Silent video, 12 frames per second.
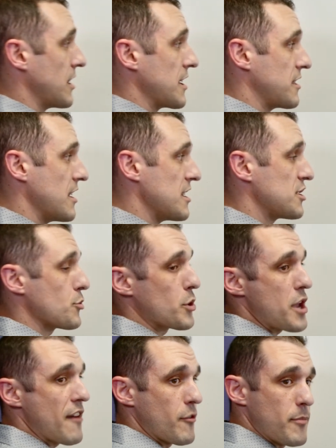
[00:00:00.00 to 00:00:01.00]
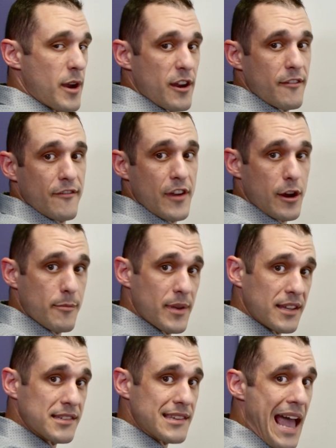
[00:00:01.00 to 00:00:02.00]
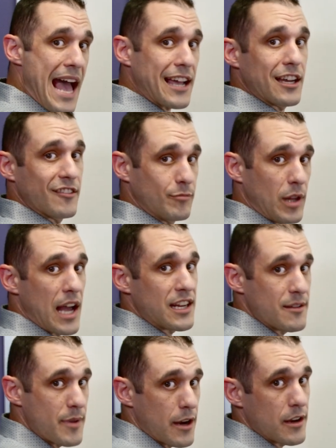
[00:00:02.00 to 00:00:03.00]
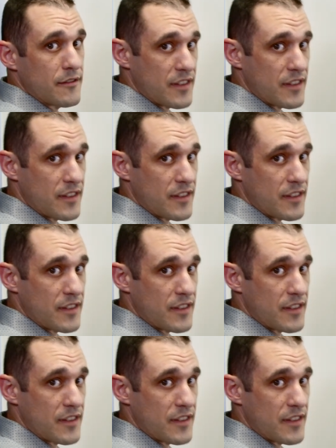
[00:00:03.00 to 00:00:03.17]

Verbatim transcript: like this where you have a very, very big stack of blind and buried